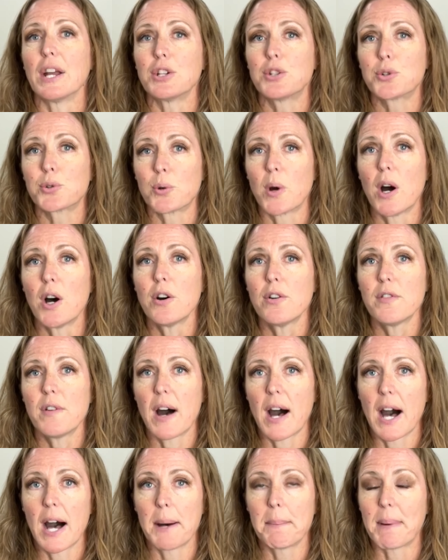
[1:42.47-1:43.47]
drove
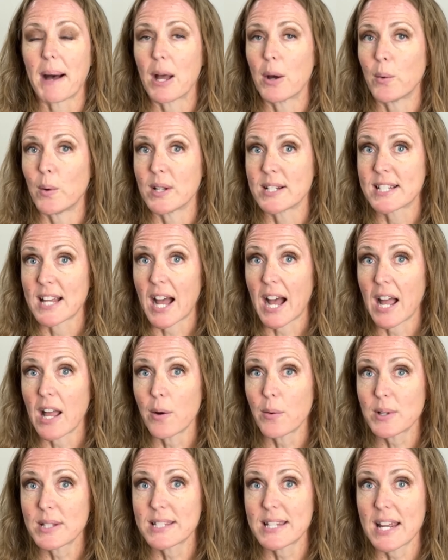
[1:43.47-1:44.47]
up, I went to
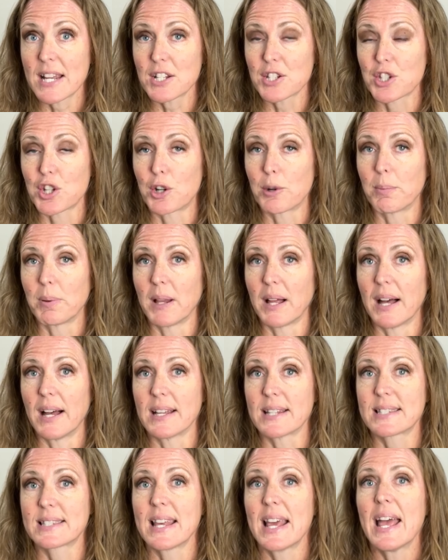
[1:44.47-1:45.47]
Iowa State
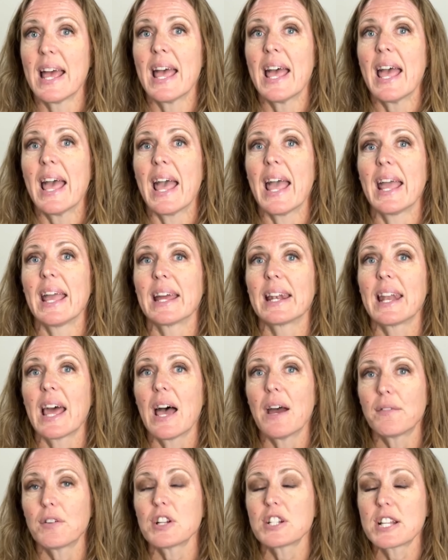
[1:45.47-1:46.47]
Surplus, and
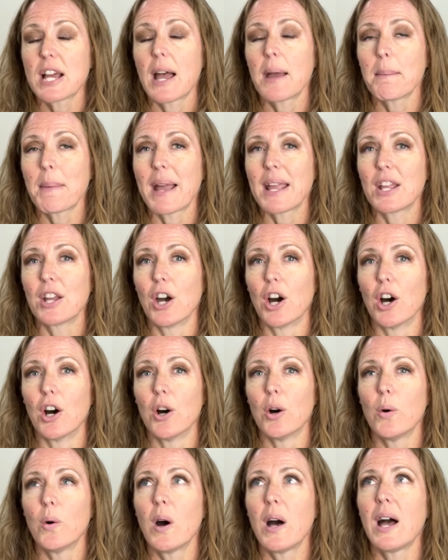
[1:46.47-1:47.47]
every time I
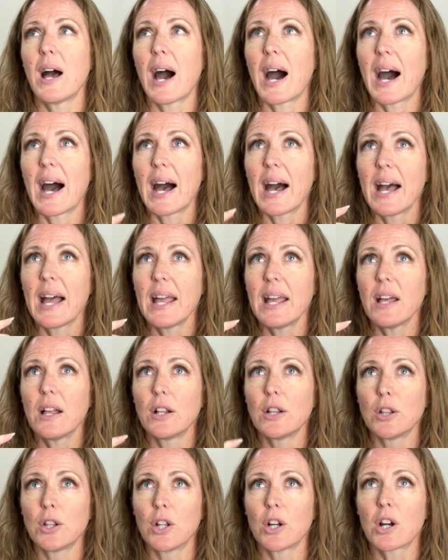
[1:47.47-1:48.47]
go, I
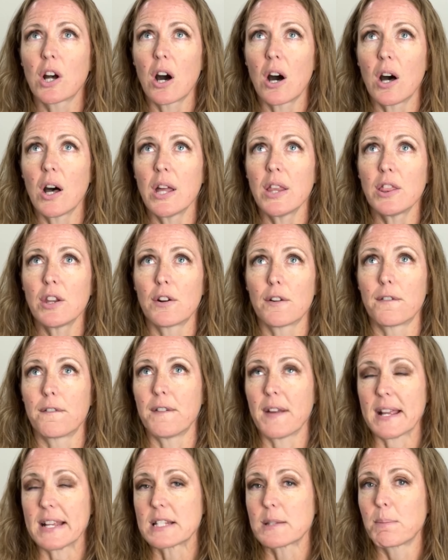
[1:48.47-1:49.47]
look on their
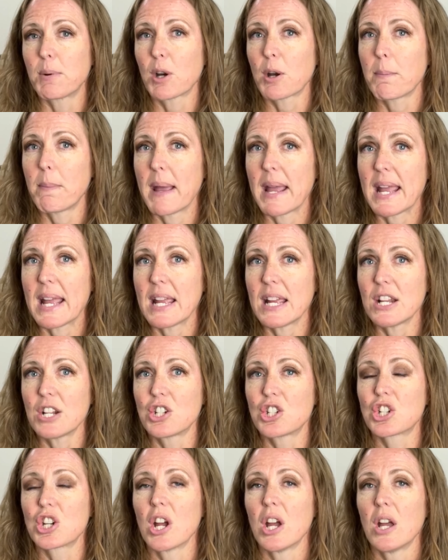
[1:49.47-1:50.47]
Facebook
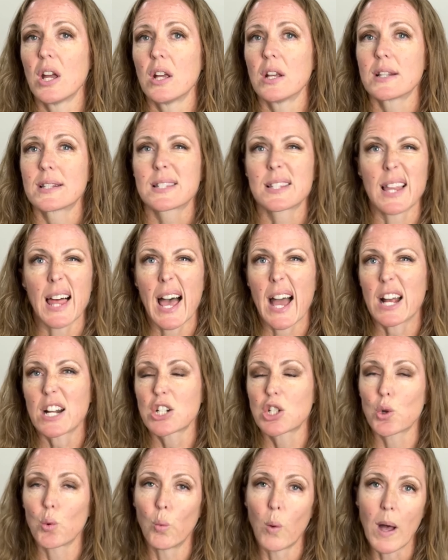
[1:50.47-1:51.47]
page
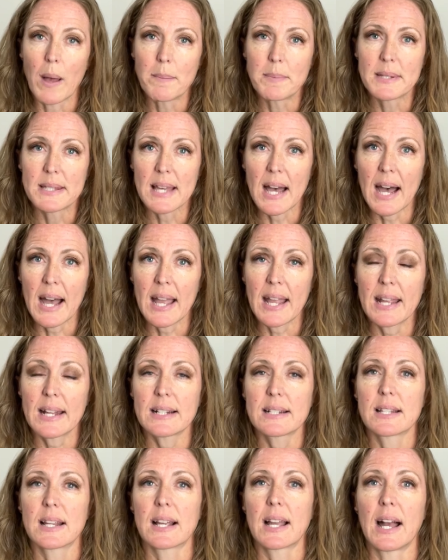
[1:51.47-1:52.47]
slash
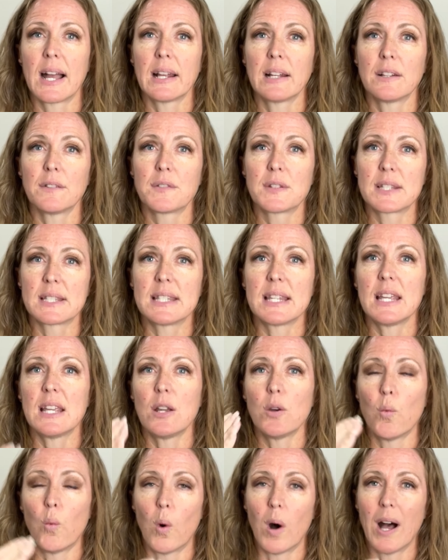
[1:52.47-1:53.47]
website to kind of
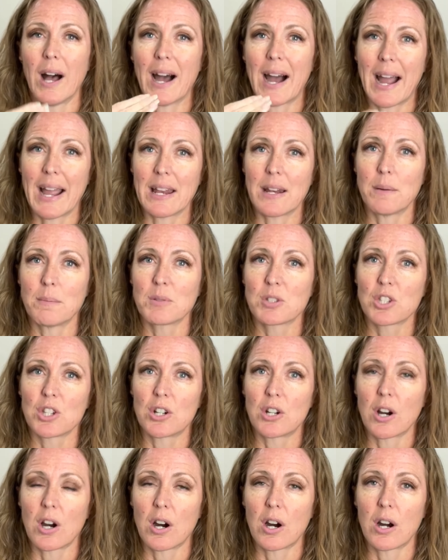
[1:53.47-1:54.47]
see what items
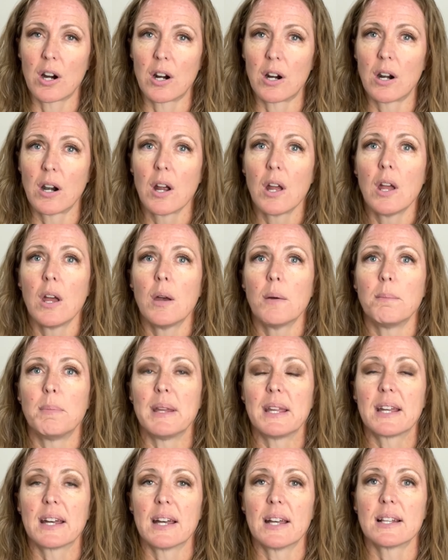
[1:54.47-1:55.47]
there are
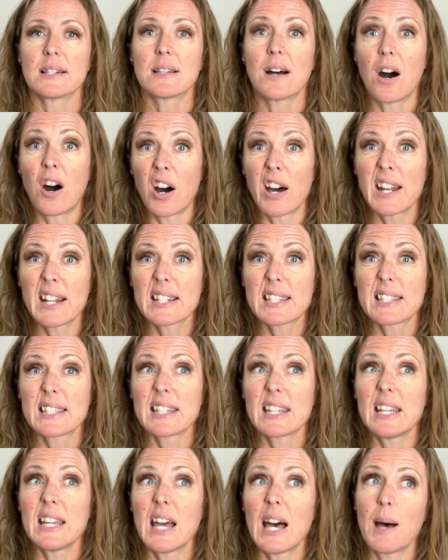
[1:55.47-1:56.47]
because
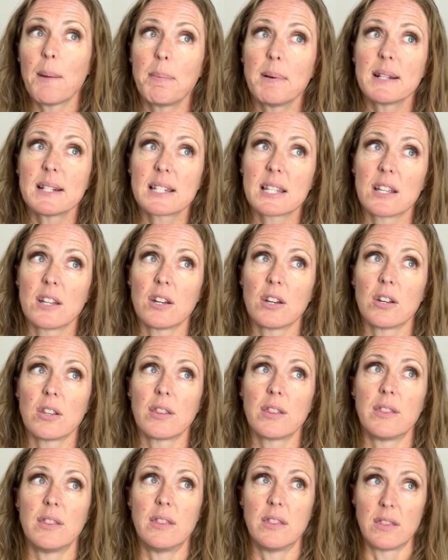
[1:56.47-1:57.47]
honestly, up
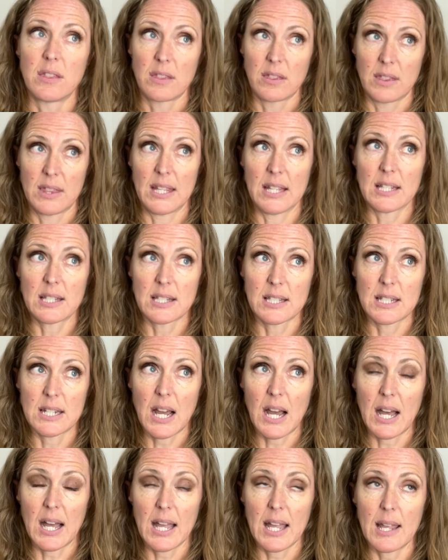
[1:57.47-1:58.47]
until this
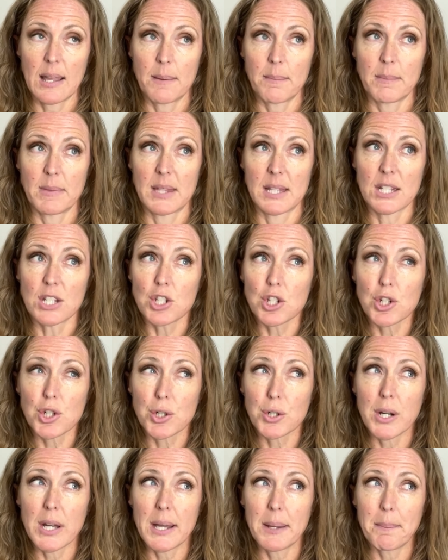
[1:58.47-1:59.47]
time, this
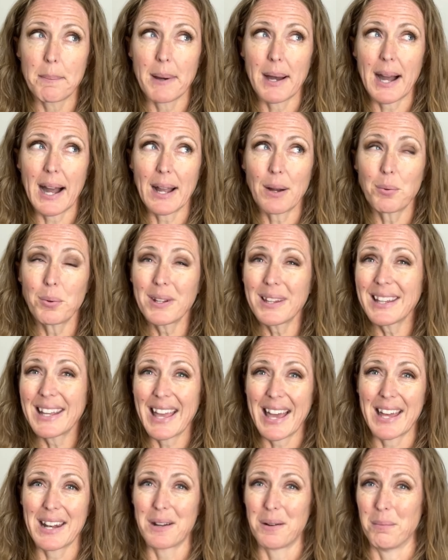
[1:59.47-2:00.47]
trip, I really
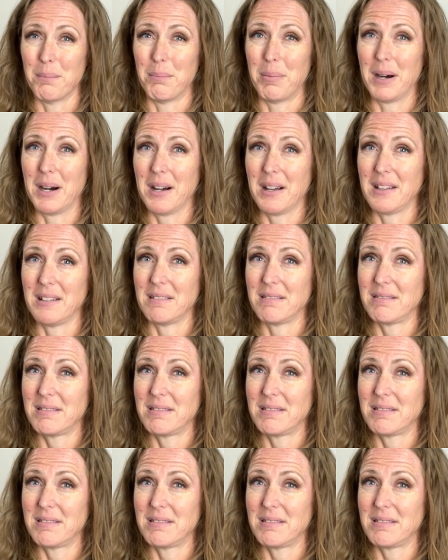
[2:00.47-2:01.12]
hadn't bought